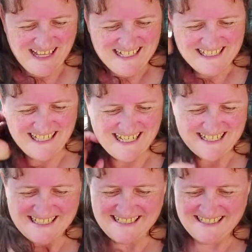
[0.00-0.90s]
So
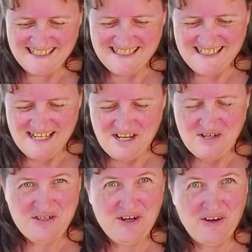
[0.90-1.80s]
yes,
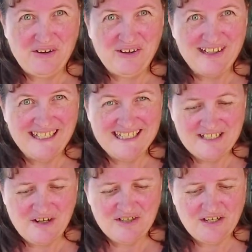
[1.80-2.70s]
so let's
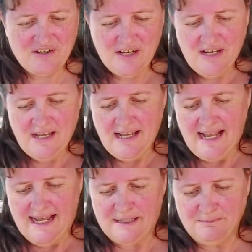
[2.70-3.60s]
go. So
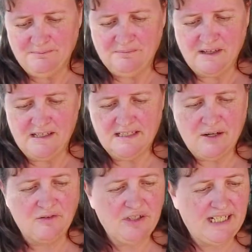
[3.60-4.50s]
I've got a